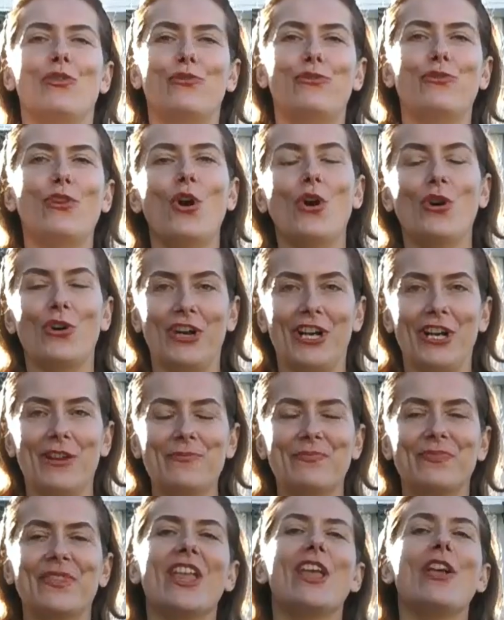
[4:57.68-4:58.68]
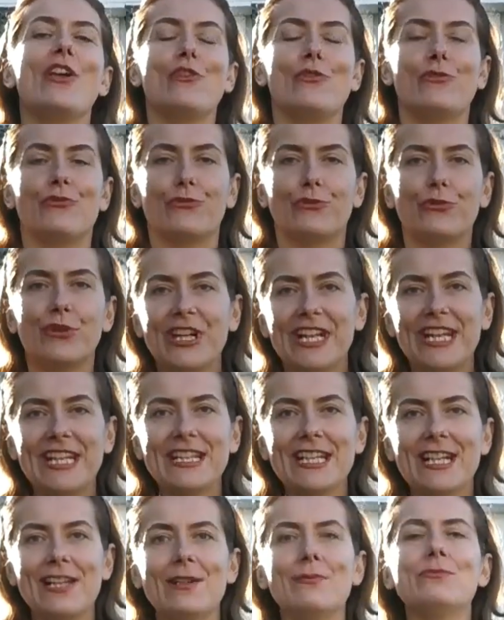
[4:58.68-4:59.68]
4.
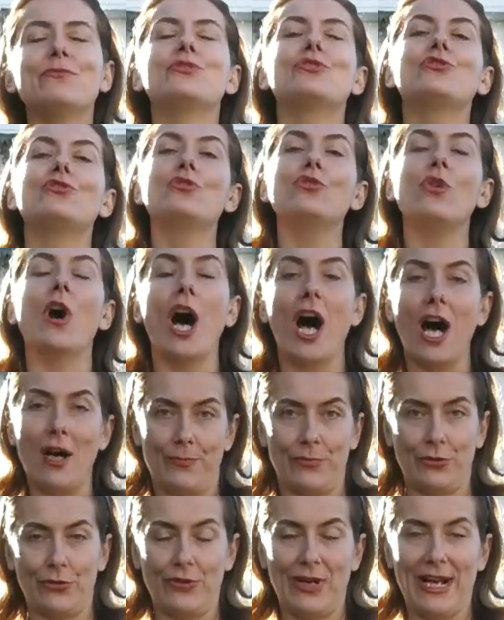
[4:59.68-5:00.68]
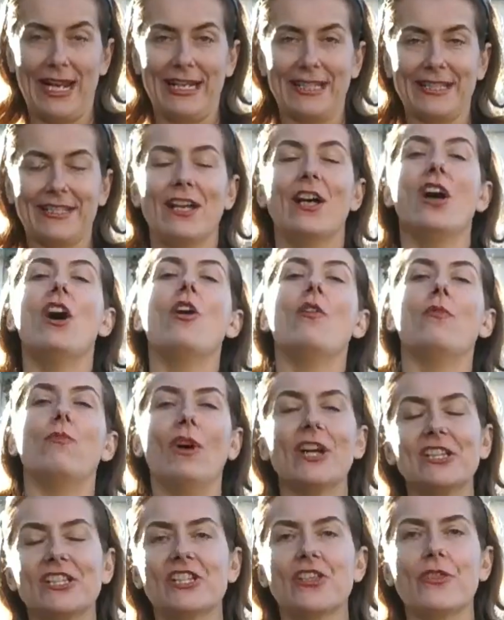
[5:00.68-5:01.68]
Freedom to operate.
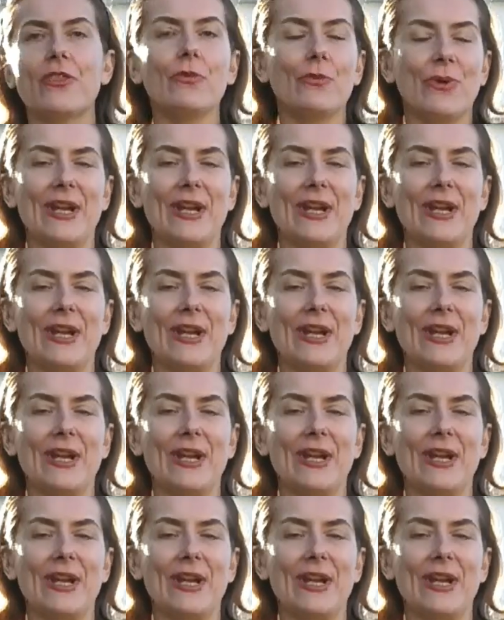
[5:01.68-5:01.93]
What's the